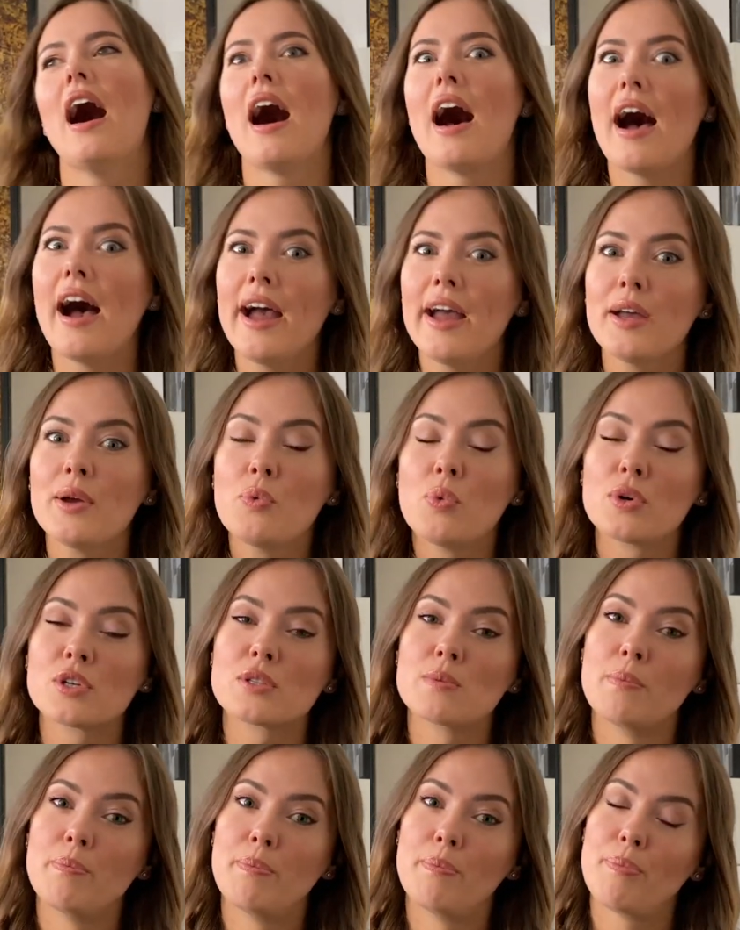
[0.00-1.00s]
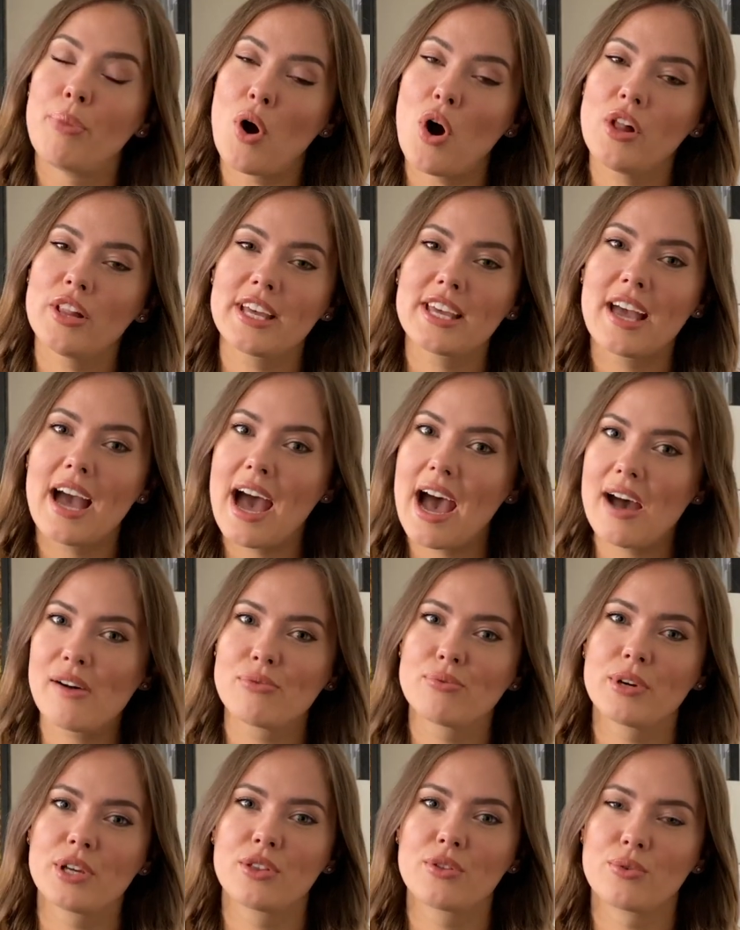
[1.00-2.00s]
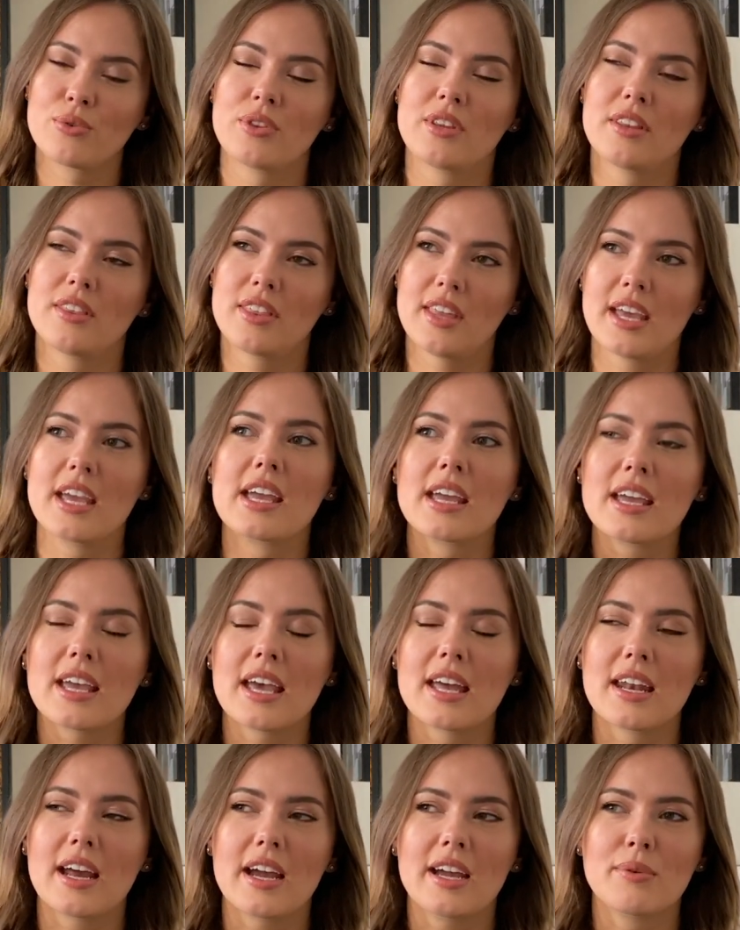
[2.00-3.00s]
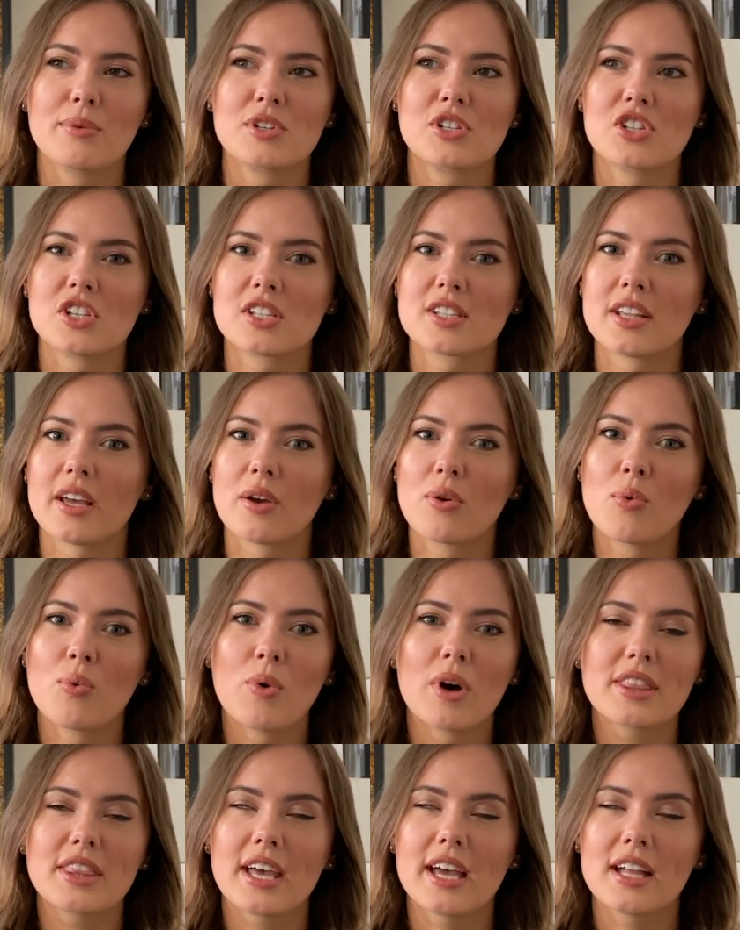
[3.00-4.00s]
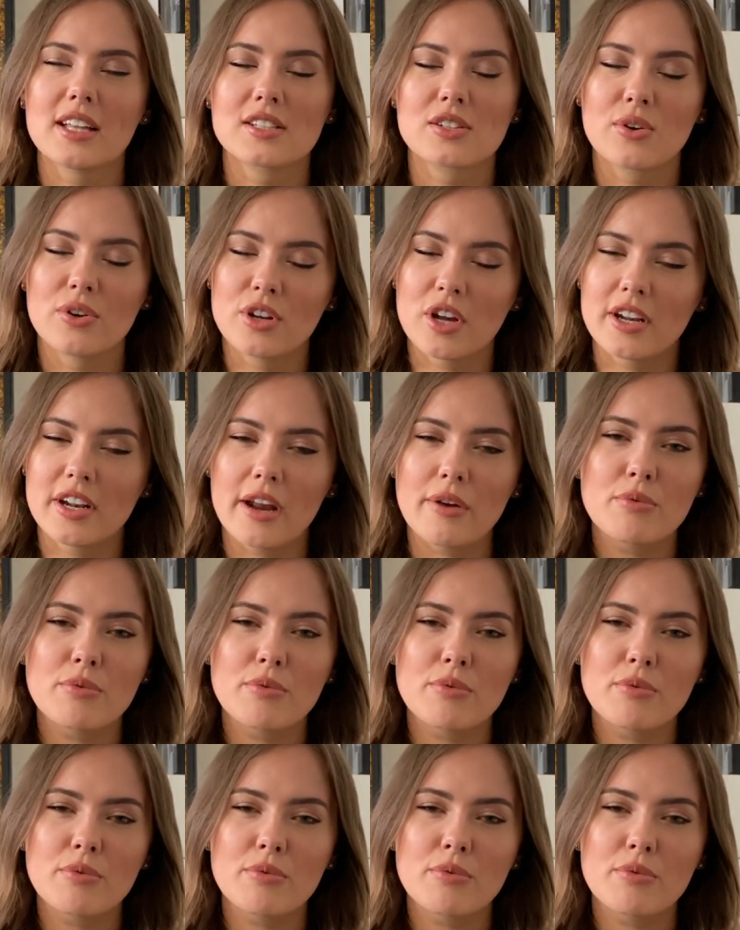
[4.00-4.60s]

I was bawling halfway through the thing, and I was just like, what the hell is going on?